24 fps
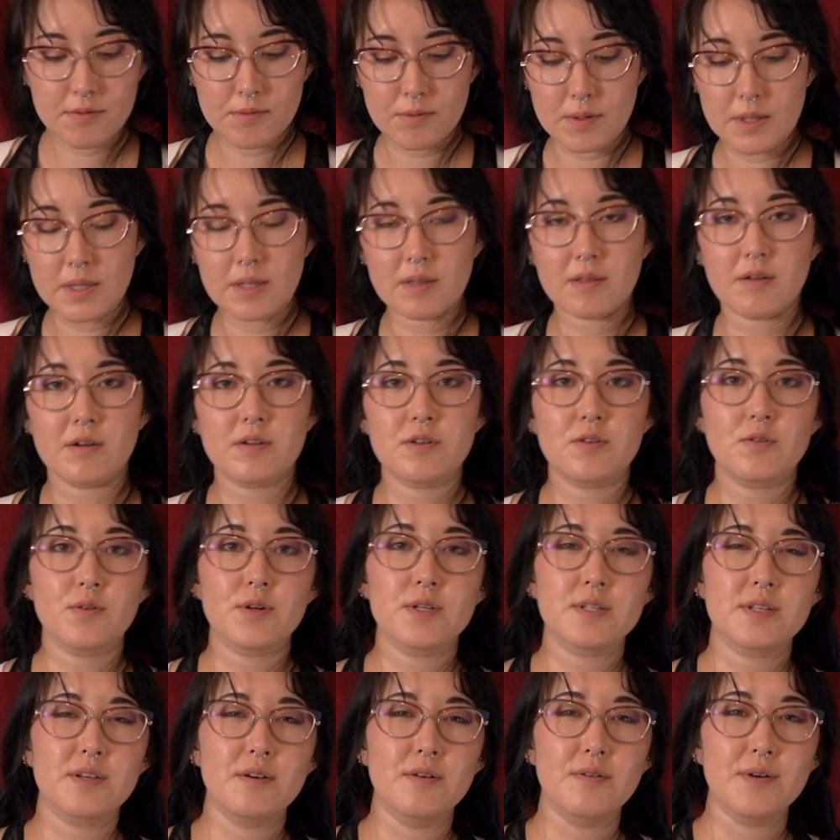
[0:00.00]
a really long
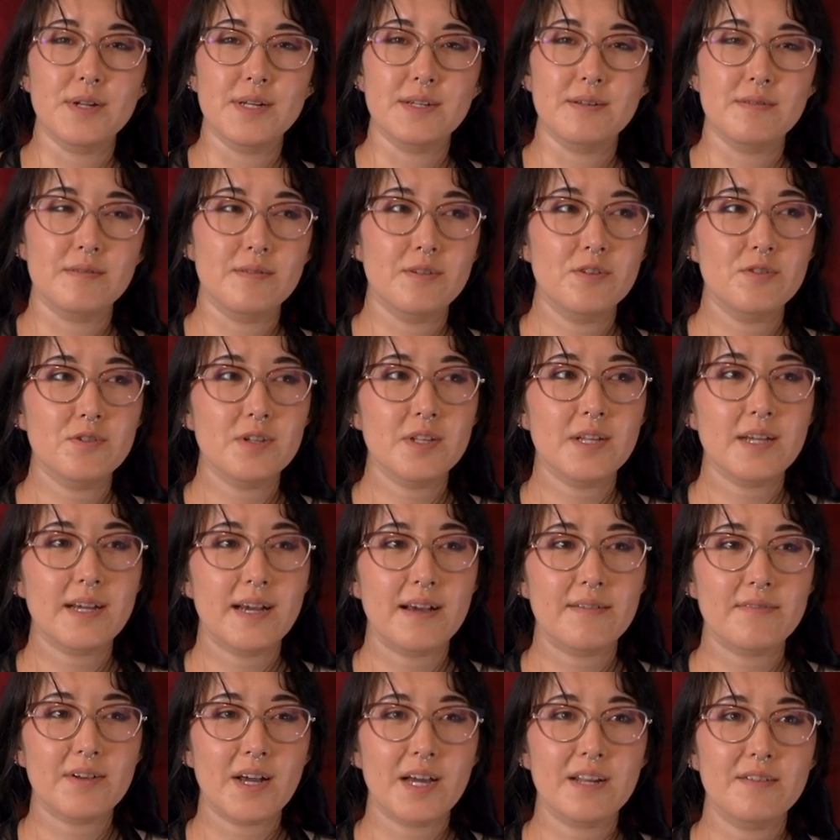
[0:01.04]
torso, and usually I
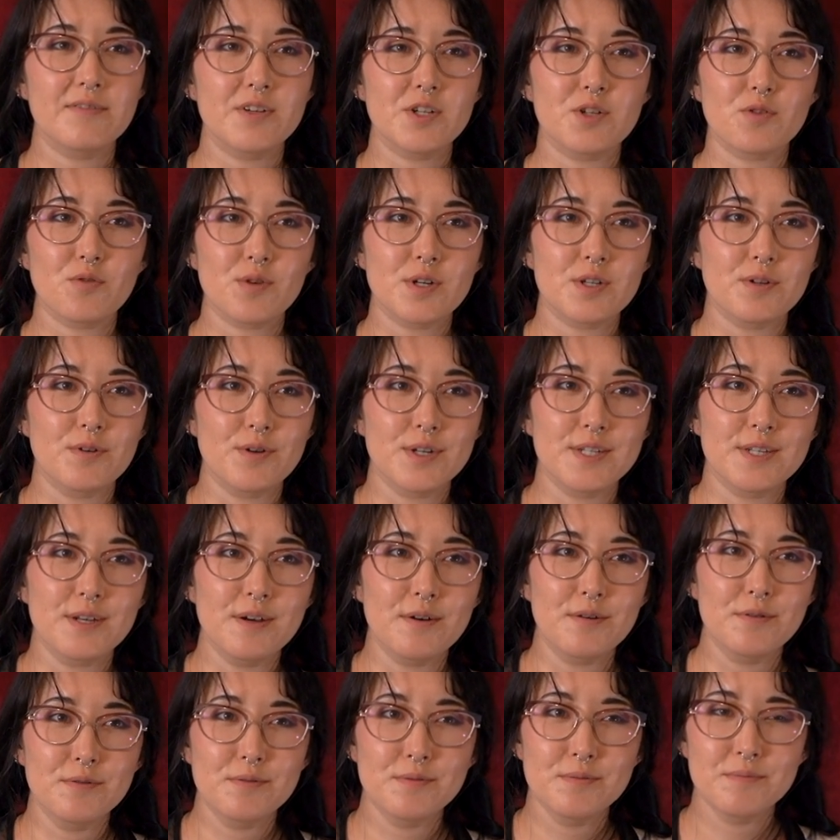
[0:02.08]
have kind of a short
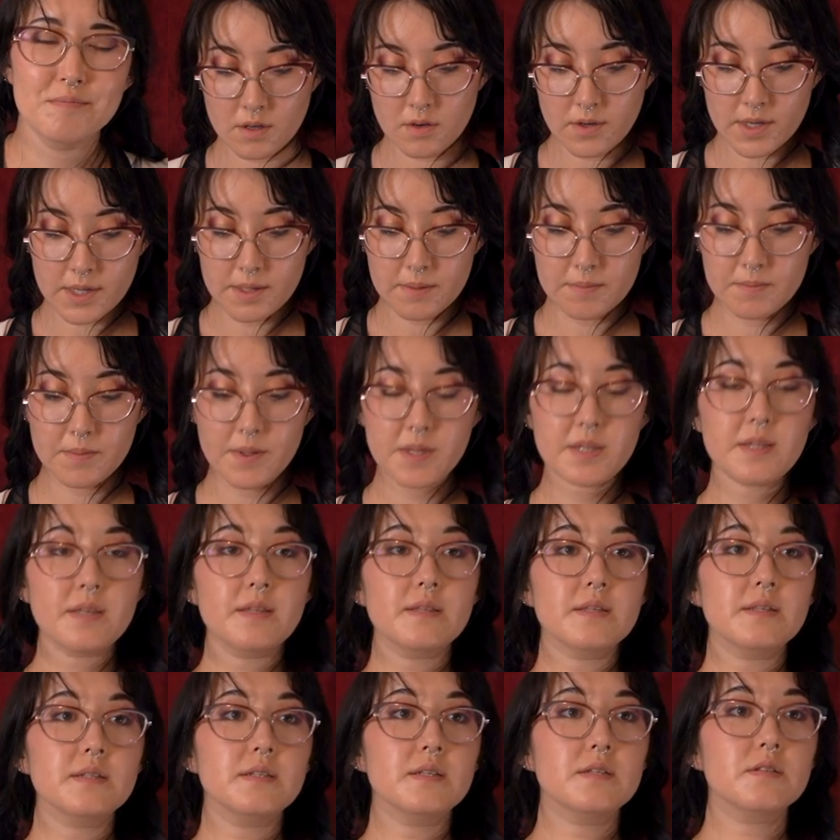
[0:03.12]
torso. Okay, I
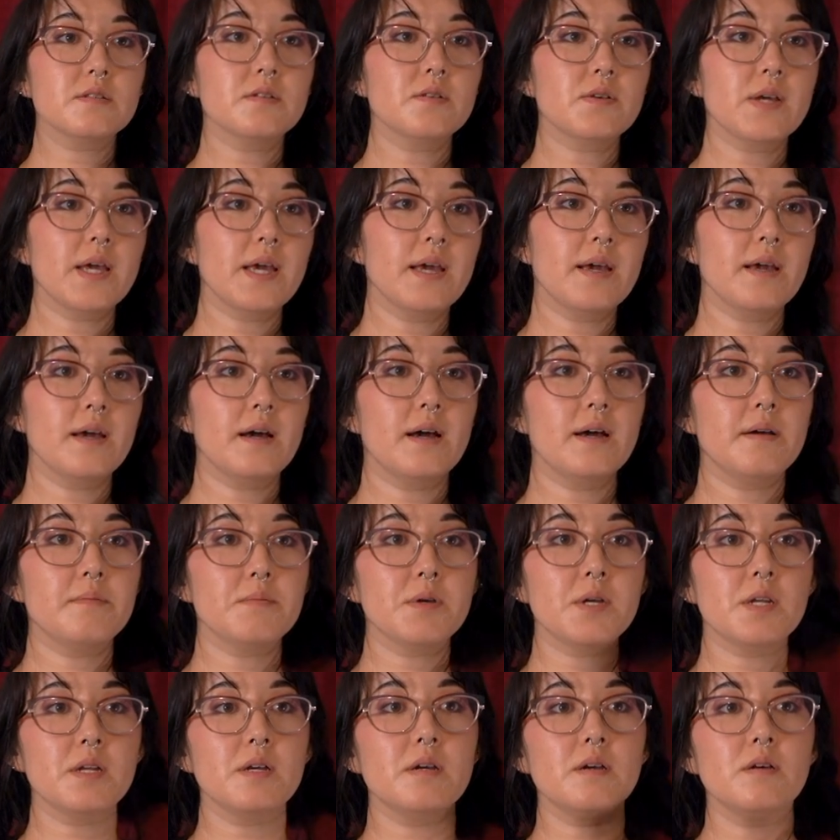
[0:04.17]
think this looks okay. I'm
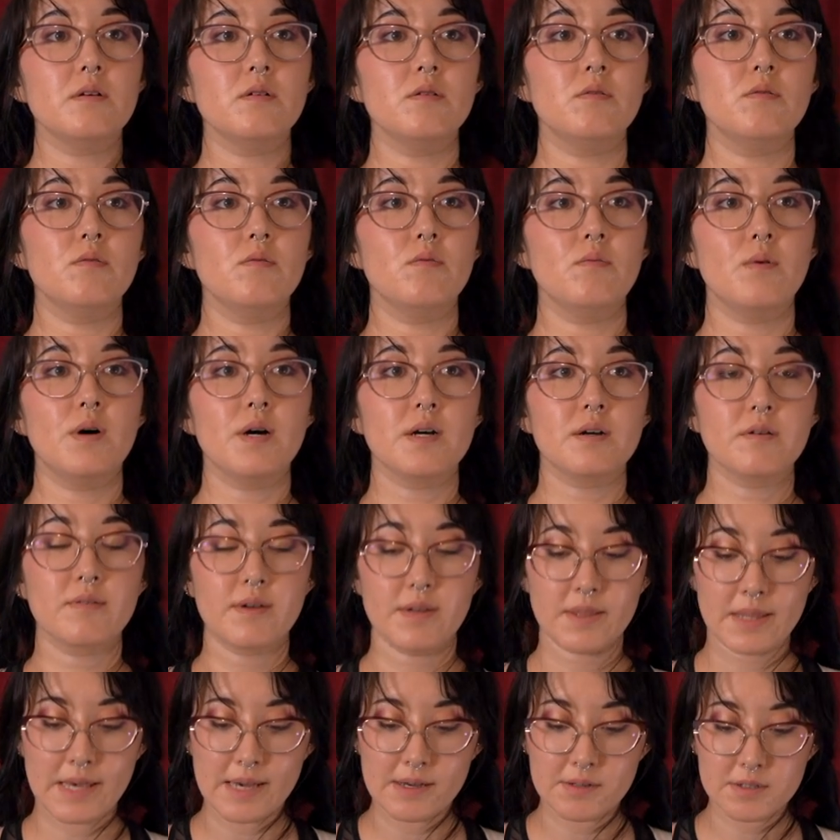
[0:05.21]
gonna go walk
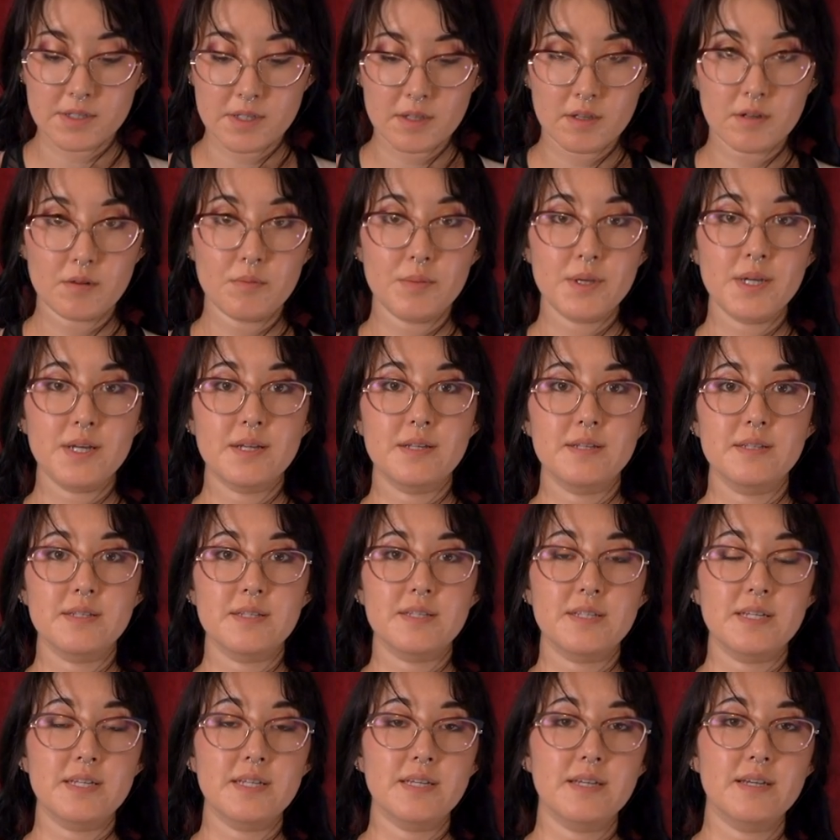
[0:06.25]
around the house a little bit and
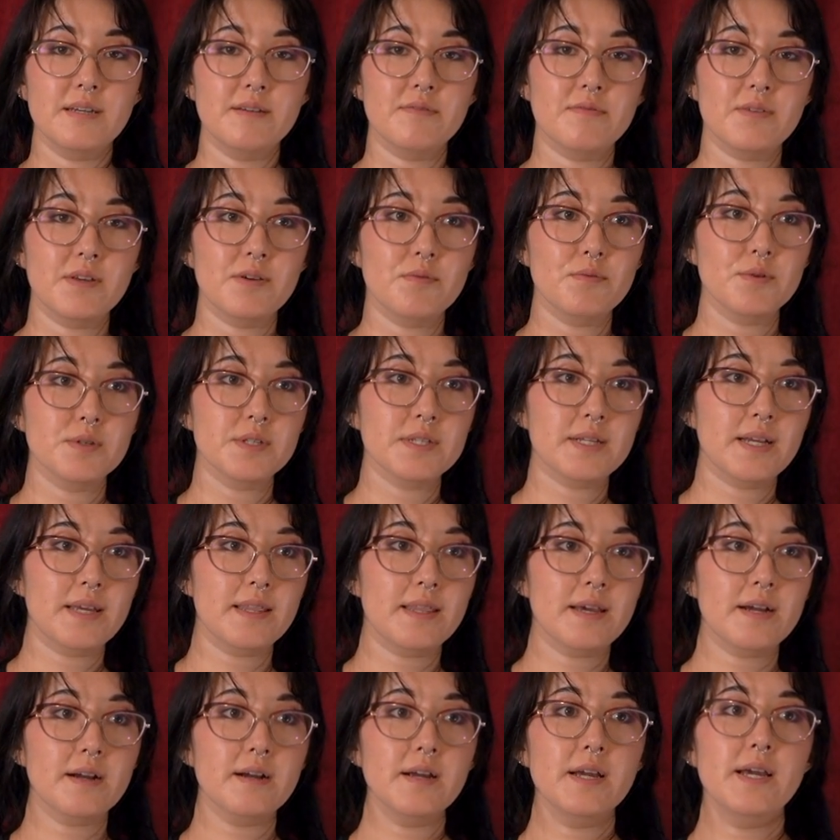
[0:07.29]
see if it will stay
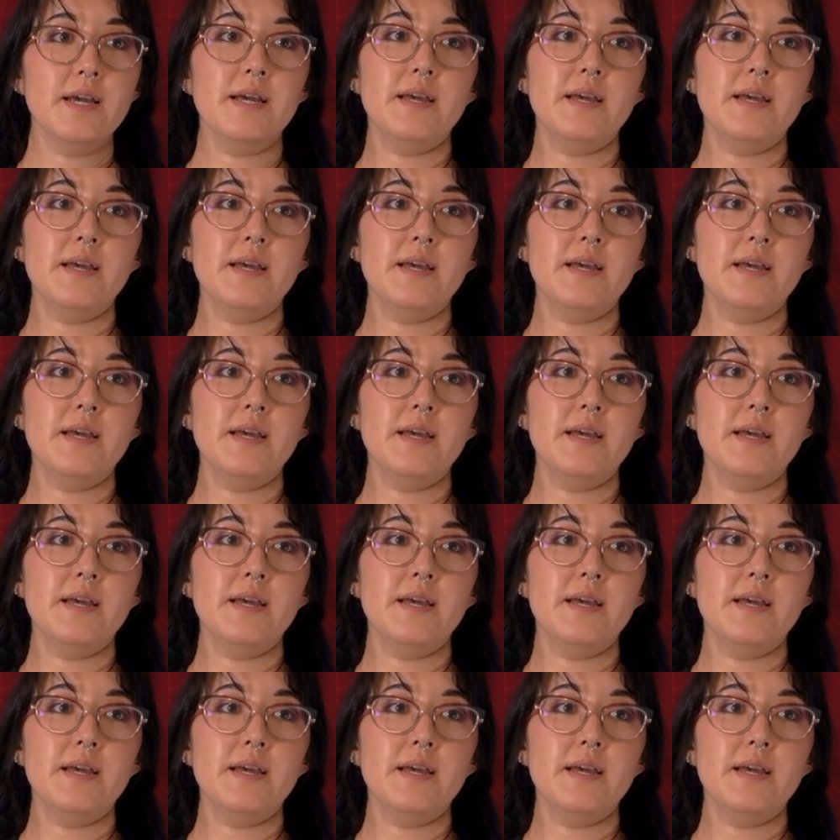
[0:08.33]
there.